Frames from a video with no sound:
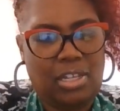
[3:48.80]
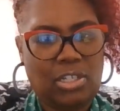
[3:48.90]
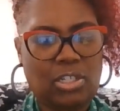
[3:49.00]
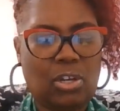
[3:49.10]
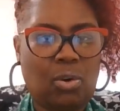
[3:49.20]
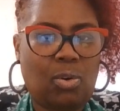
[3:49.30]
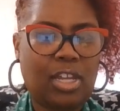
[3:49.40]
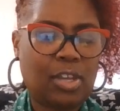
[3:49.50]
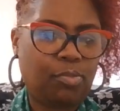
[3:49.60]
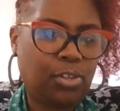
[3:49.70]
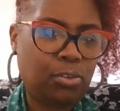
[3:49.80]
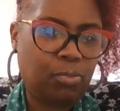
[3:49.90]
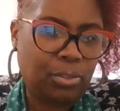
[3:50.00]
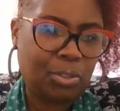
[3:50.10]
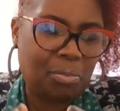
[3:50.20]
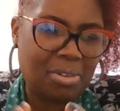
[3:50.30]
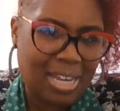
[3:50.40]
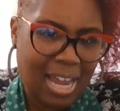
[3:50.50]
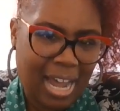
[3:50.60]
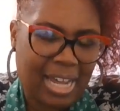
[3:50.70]
So if you do
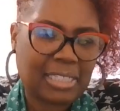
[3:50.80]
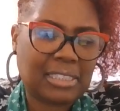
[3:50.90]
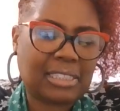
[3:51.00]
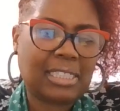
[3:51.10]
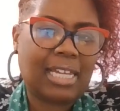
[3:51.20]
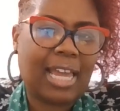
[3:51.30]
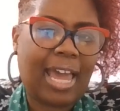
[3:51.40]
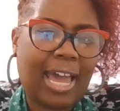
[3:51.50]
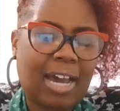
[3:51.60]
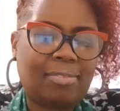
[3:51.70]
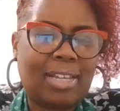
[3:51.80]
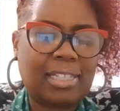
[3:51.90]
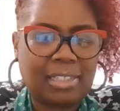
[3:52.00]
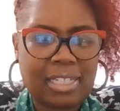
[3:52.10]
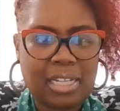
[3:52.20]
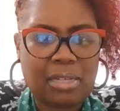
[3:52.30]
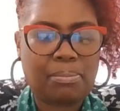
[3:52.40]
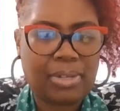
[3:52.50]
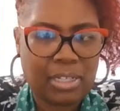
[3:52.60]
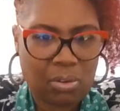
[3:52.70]
not have that lien
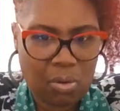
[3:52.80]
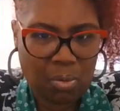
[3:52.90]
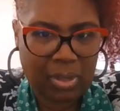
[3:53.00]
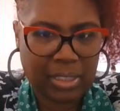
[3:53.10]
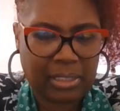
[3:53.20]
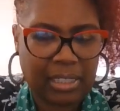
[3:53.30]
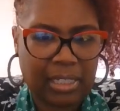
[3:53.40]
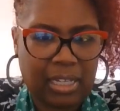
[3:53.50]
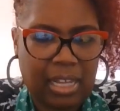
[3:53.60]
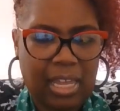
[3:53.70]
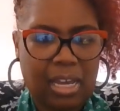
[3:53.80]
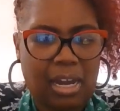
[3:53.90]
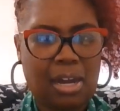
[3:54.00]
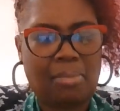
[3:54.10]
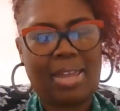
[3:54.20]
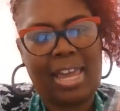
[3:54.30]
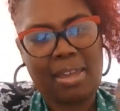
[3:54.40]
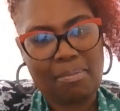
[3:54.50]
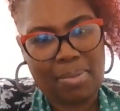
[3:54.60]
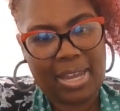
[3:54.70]
put on,
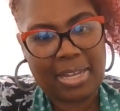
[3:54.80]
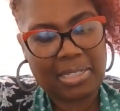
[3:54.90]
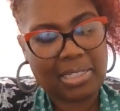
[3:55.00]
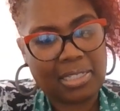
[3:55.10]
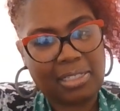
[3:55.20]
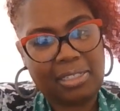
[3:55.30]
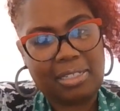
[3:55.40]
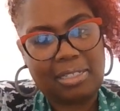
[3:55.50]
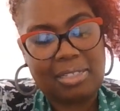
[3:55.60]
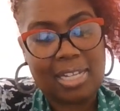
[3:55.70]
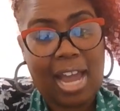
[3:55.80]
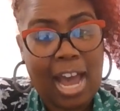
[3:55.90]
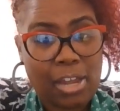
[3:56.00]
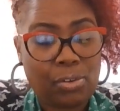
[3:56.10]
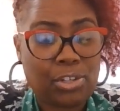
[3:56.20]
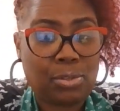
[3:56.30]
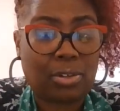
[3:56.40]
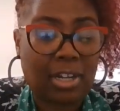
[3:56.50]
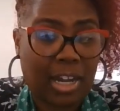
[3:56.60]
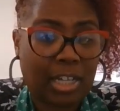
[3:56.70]
at best, the IOU
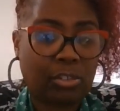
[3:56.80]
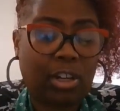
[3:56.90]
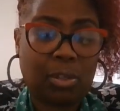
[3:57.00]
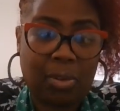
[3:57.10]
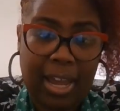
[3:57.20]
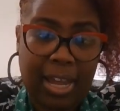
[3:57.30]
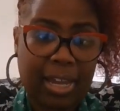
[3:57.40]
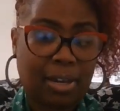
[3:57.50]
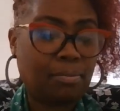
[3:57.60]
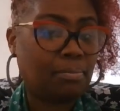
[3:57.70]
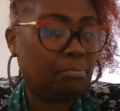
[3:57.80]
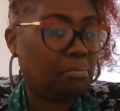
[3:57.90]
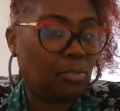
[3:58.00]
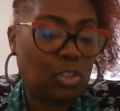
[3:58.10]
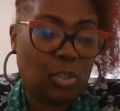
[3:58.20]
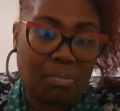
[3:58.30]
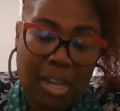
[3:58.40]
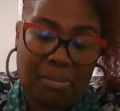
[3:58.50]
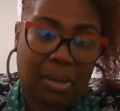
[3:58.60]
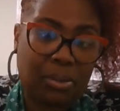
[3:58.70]
or contract you have, you
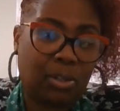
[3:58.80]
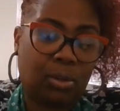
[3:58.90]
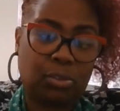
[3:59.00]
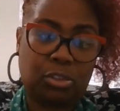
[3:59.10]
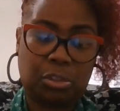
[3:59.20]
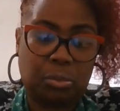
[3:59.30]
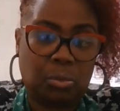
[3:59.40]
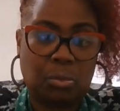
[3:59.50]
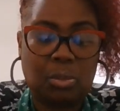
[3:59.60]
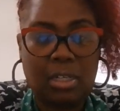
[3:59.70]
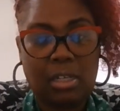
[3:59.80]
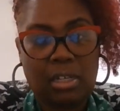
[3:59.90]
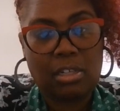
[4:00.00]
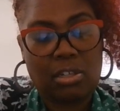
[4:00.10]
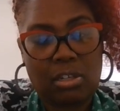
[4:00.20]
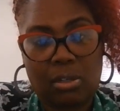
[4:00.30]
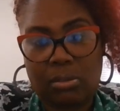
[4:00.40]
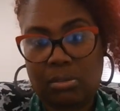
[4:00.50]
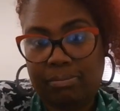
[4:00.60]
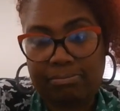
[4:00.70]
might be able to go to, you
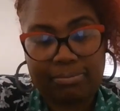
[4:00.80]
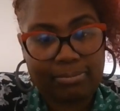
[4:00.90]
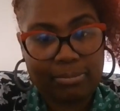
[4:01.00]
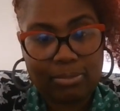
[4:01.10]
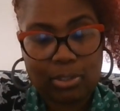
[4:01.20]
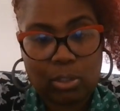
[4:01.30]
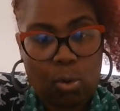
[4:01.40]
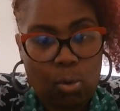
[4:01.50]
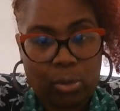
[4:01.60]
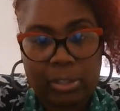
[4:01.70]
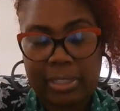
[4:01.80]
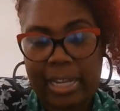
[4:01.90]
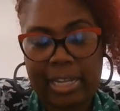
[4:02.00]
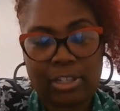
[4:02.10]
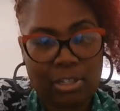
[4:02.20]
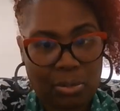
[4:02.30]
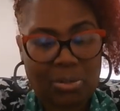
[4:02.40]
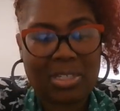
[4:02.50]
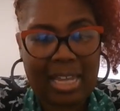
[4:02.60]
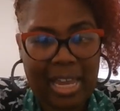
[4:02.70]
know, court and
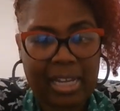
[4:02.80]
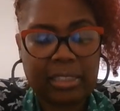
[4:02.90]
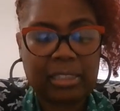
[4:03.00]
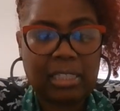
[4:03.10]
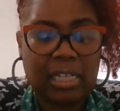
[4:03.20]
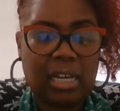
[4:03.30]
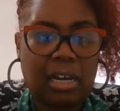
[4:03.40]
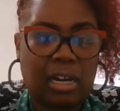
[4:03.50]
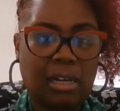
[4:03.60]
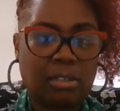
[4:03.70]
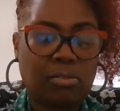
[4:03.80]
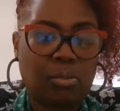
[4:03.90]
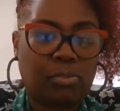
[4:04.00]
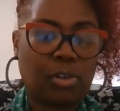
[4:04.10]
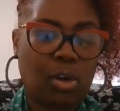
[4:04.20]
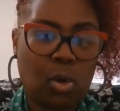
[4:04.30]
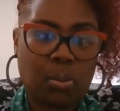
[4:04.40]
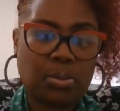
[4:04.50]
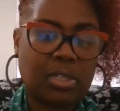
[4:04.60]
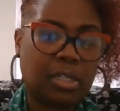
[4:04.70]
use that with the
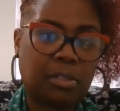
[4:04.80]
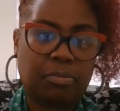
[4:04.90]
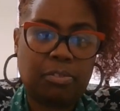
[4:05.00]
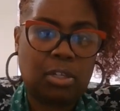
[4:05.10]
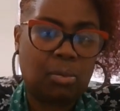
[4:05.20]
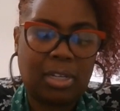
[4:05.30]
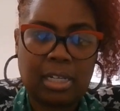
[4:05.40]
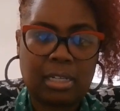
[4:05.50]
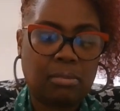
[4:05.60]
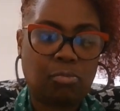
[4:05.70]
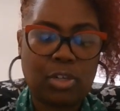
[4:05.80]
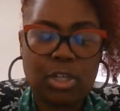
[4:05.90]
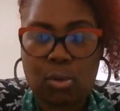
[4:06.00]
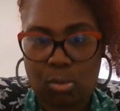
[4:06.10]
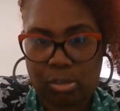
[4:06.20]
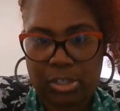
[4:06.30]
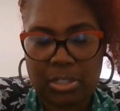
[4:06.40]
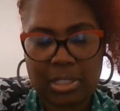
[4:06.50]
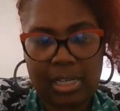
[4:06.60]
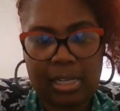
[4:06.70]
hopes of getting
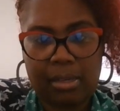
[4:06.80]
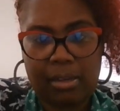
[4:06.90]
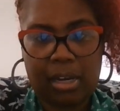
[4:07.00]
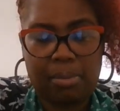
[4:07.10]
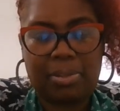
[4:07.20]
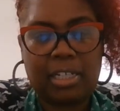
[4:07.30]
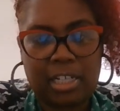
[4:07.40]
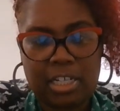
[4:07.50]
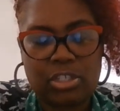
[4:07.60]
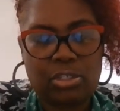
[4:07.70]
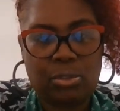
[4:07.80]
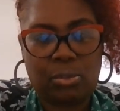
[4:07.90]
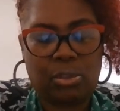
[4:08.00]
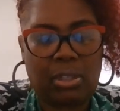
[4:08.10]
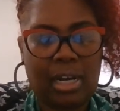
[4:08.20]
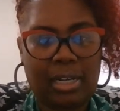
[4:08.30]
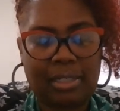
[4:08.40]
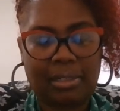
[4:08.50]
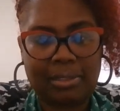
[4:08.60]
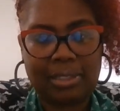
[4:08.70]
recourse because your
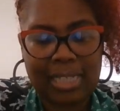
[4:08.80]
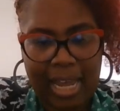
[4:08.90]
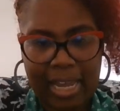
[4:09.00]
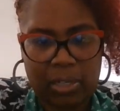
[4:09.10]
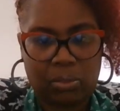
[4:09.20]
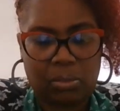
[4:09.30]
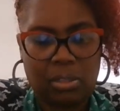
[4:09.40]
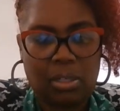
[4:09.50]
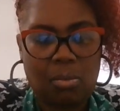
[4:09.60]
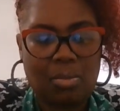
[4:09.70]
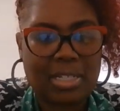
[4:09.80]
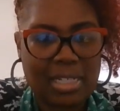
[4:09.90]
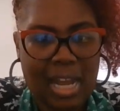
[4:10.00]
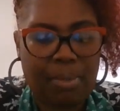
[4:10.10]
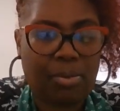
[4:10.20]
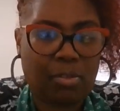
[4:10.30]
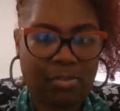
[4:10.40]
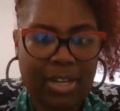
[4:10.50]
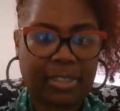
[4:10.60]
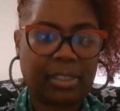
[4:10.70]
title was not
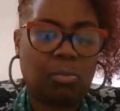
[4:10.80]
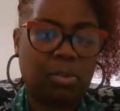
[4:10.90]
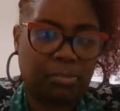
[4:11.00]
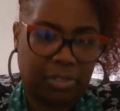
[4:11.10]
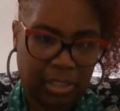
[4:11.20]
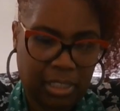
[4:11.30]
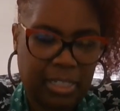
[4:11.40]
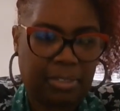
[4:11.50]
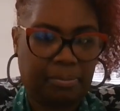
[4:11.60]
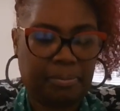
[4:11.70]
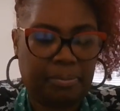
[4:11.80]
perfected with the link.